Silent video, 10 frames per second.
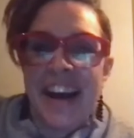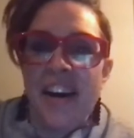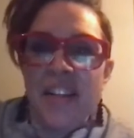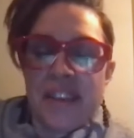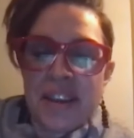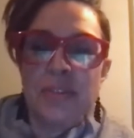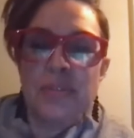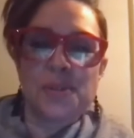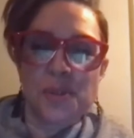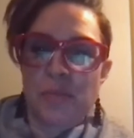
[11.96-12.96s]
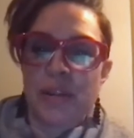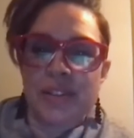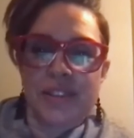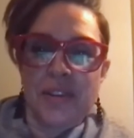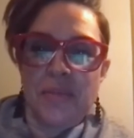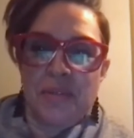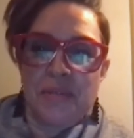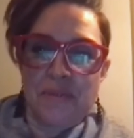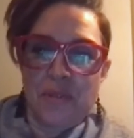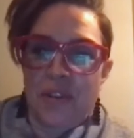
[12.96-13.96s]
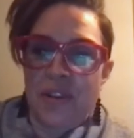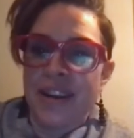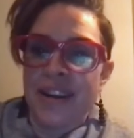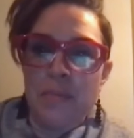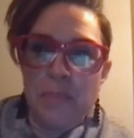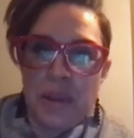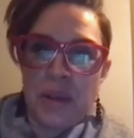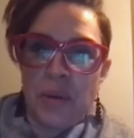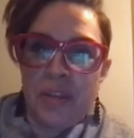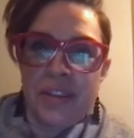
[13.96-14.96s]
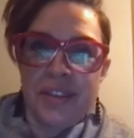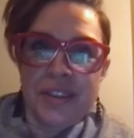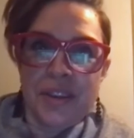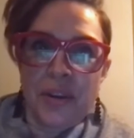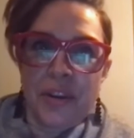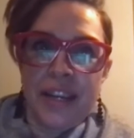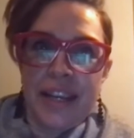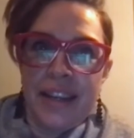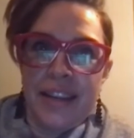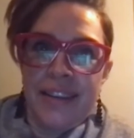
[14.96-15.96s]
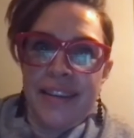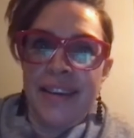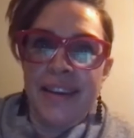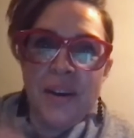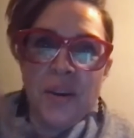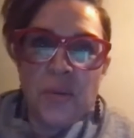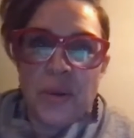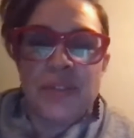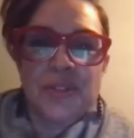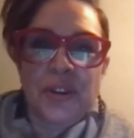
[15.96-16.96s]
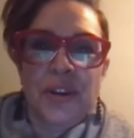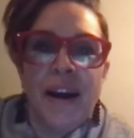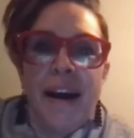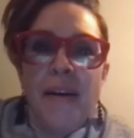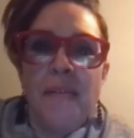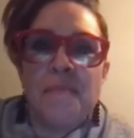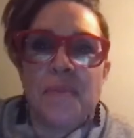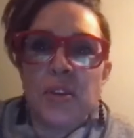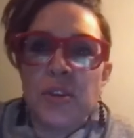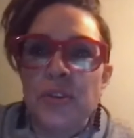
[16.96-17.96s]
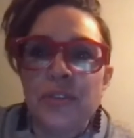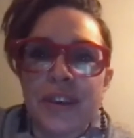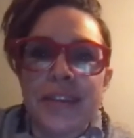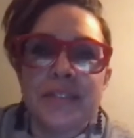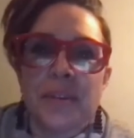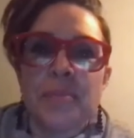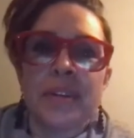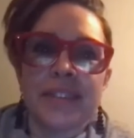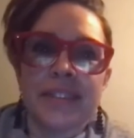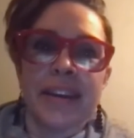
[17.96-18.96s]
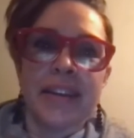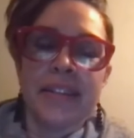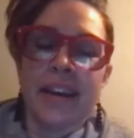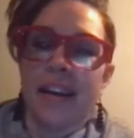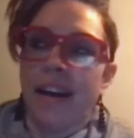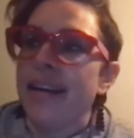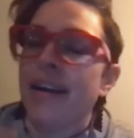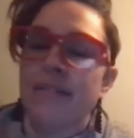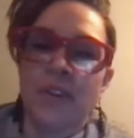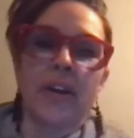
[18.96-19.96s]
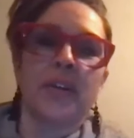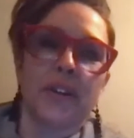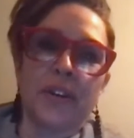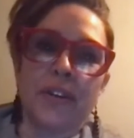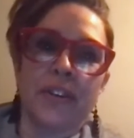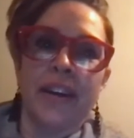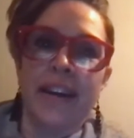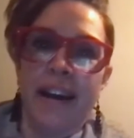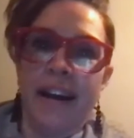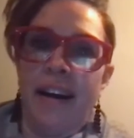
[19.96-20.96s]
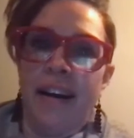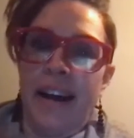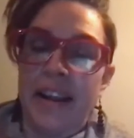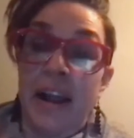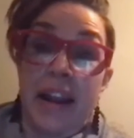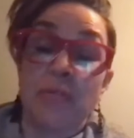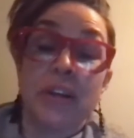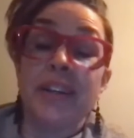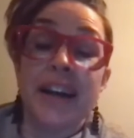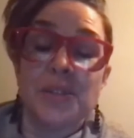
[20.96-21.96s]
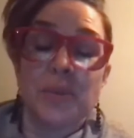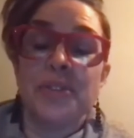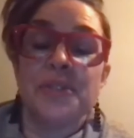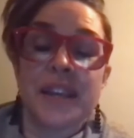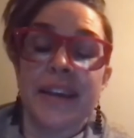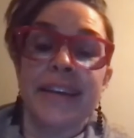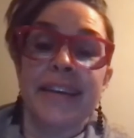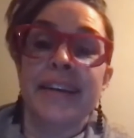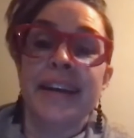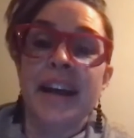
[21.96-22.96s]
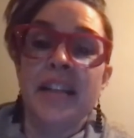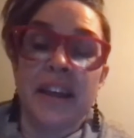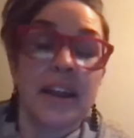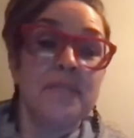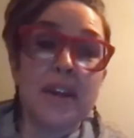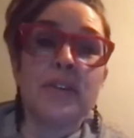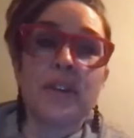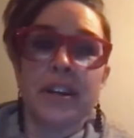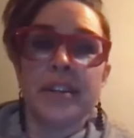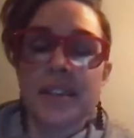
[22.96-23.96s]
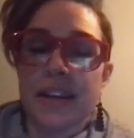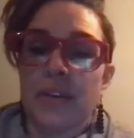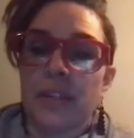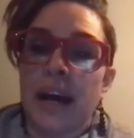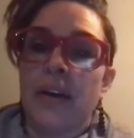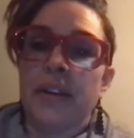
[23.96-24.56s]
Thank you so much, Naomi, for being with us here in Windsor. You said something tonight that I have not heard. And I realized when you said it that I've never heard it said out loud.